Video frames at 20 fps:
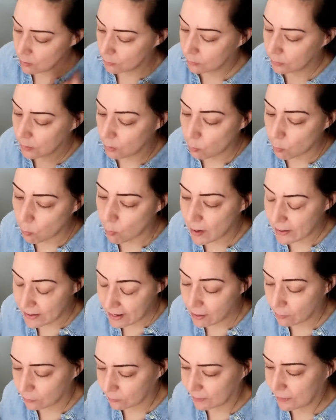Only one
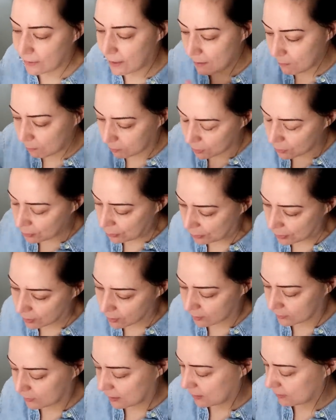outlet had blown
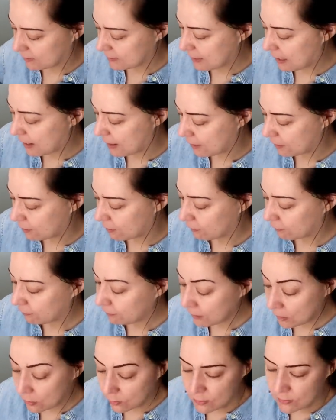on the entire
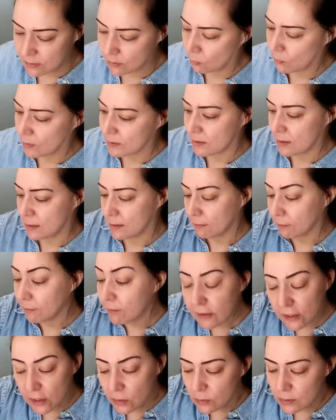fuse. It wasn't the
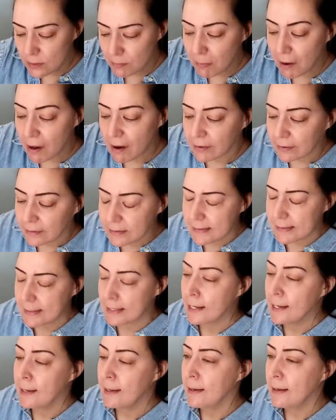fuse box.